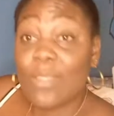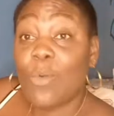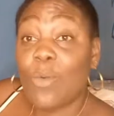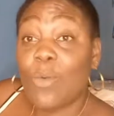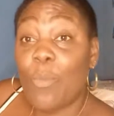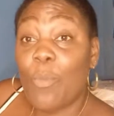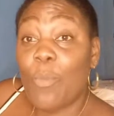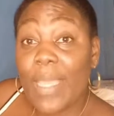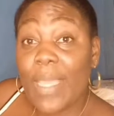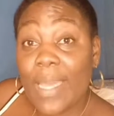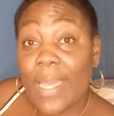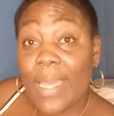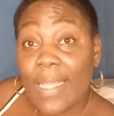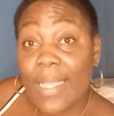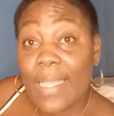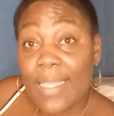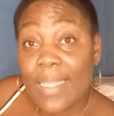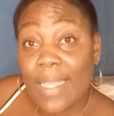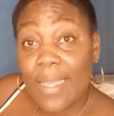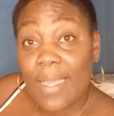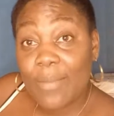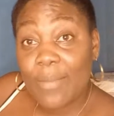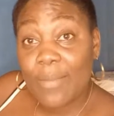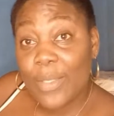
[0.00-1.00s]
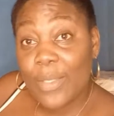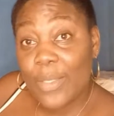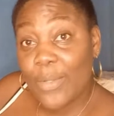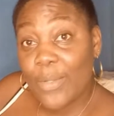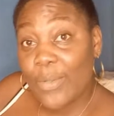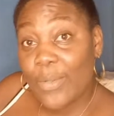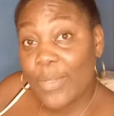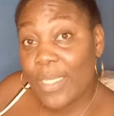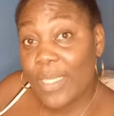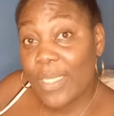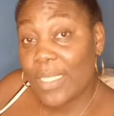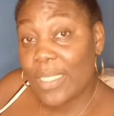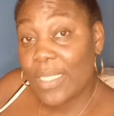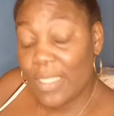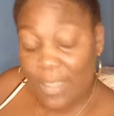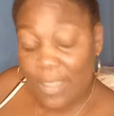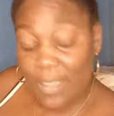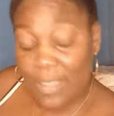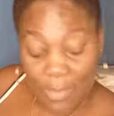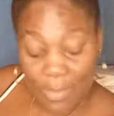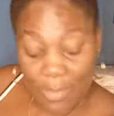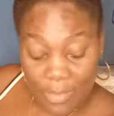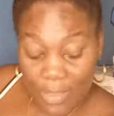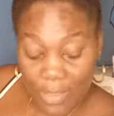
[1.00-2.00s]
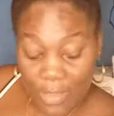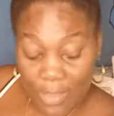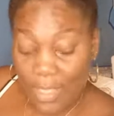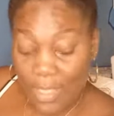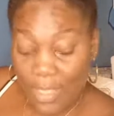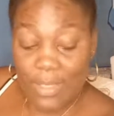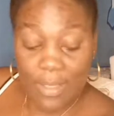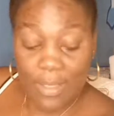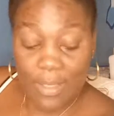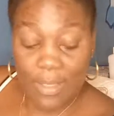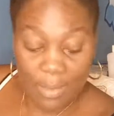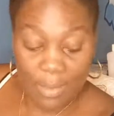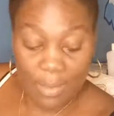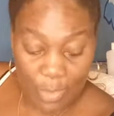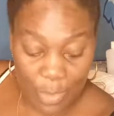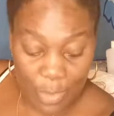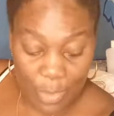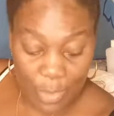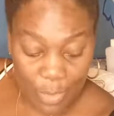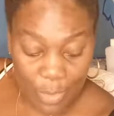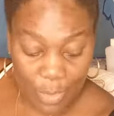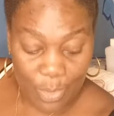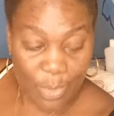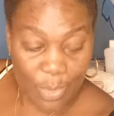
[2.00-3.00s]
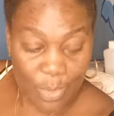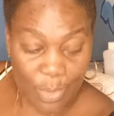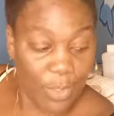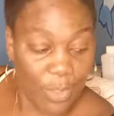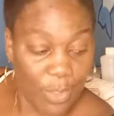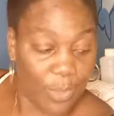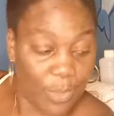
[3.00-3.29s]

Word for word: big hot dog, I don't eat it now, but it's still hungry.